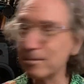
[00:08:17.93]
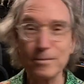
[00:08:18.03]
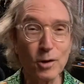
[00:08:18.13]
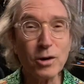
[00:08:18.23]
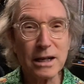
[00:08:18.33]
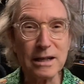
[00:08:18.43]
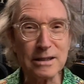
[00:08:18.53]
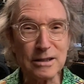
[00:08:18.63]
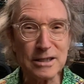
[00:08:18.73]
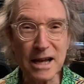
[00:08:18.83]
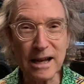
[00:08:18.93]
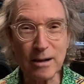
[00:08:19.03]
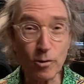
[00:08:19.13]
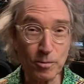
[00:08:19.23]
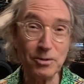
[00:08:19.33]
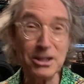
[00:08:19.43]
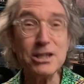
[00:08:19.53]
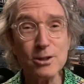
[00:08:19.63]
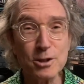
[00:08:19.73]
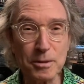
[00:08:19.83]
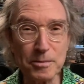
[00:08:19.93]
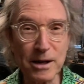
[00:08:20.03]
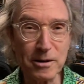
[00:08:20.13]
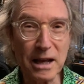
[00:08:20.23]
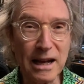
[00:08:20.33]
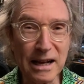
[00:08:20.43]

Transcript: look at it and say, or listen to it better yet,